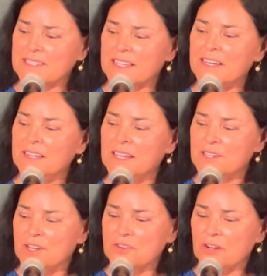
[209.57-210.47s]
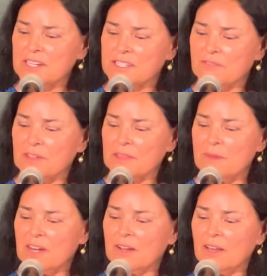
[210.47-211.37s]
he said, gingerly stuffing the
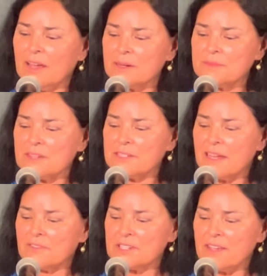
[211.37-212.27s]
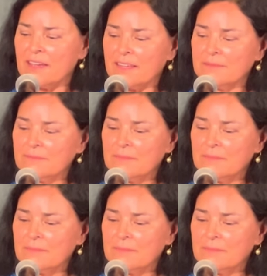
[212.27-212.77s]
medical items in his haversack.